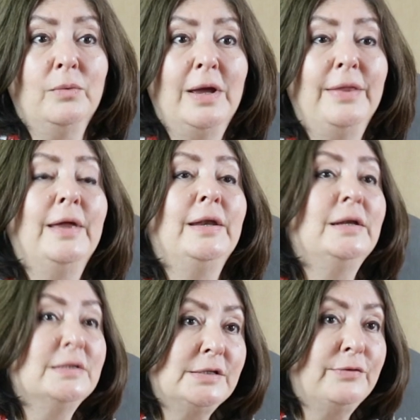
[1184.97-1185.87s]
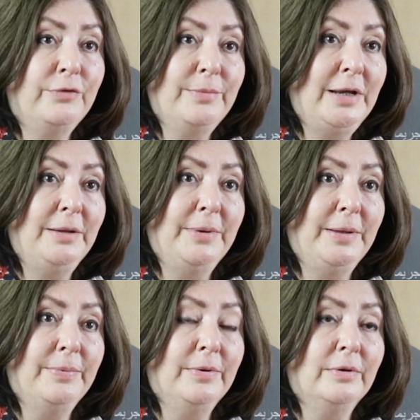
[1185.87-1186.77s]
in a way that it isn't for many
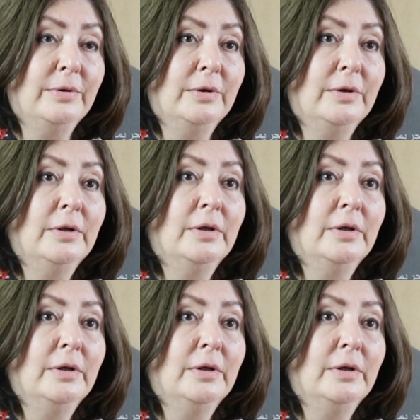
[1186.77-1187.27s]
people.